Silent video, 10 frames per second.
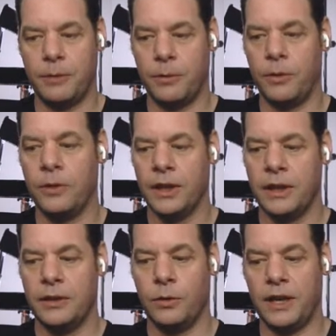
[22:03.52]
people
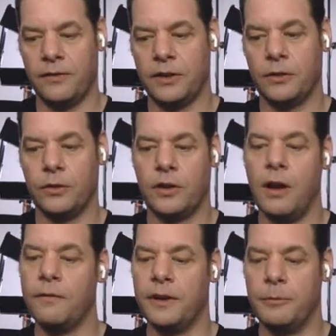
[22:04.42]
you want everyone to look
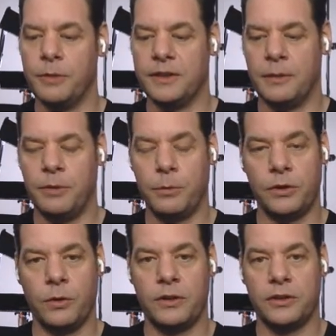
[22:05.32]
confident, but some
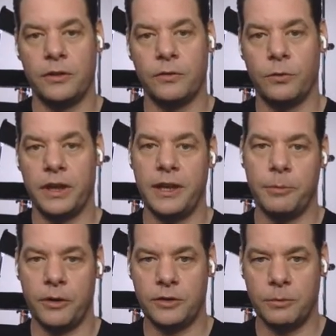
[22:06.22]
people you want to look really
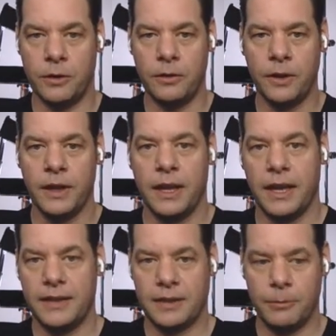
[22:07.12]
approachable,
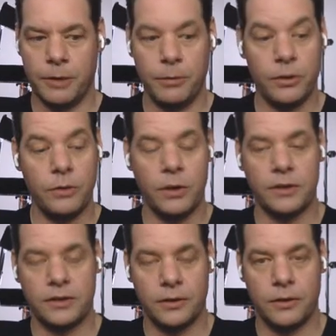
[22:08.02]
and some people you
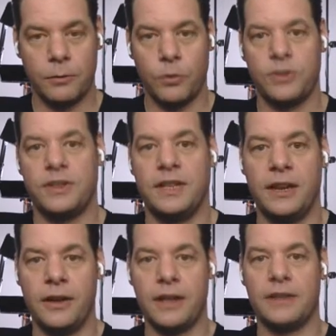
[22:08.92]
want to look more
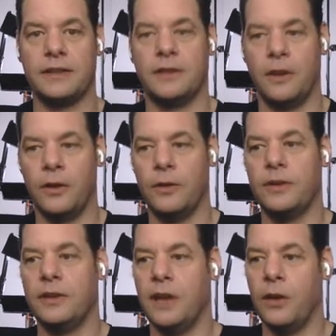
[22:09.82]
serious. So
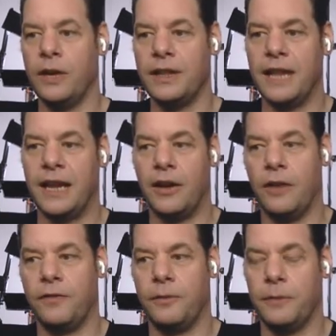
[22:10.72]
knowing that
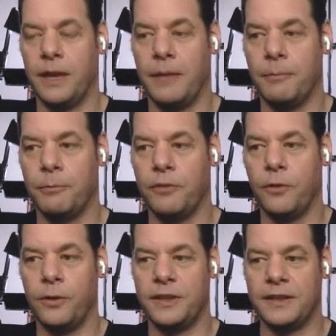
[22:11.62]

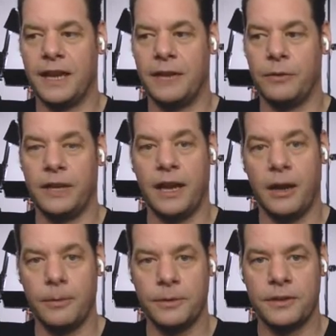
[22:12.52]
before we start really
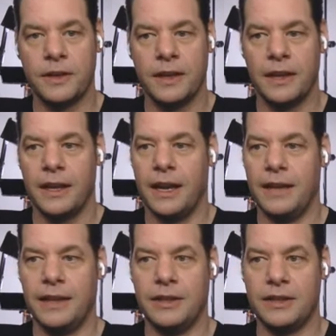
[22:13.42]
helps,
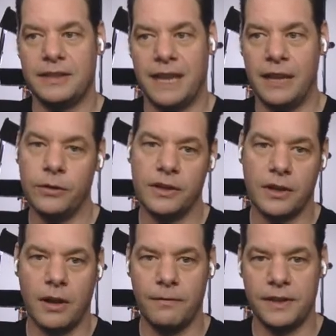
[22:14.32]
and then just tailoring
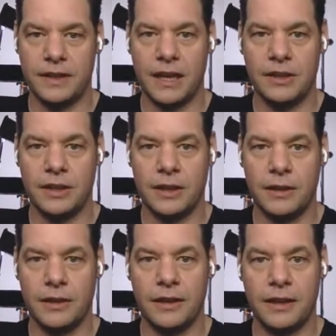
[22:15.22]
the
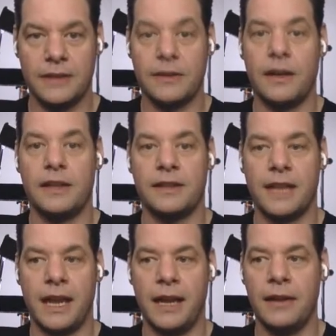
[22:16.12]
conversation, the things that I
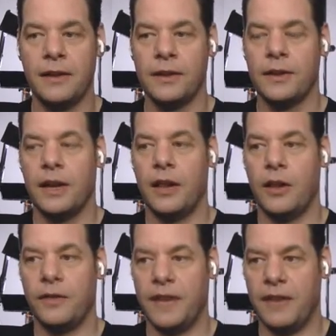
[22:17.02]
say. I'll
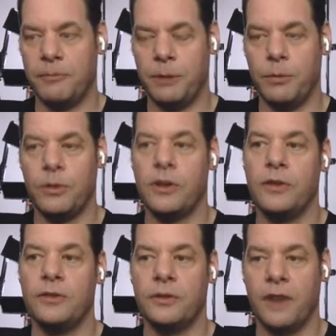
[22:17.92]
often have people
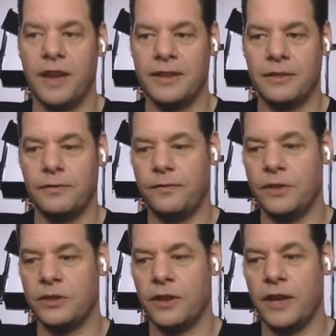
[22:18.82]
close their eyes and
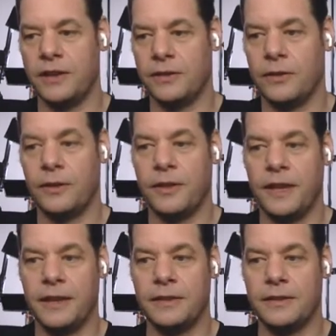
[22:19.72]
visualize certain
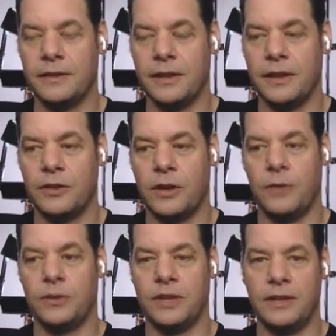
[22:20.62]
things that they're
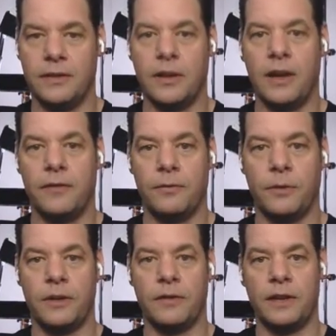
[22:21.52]
trying to achieve in life,
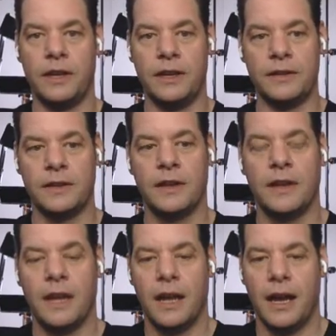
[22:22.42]
whatever it is,
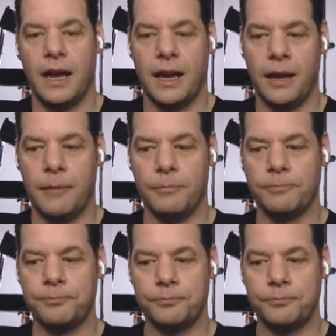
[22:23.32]
and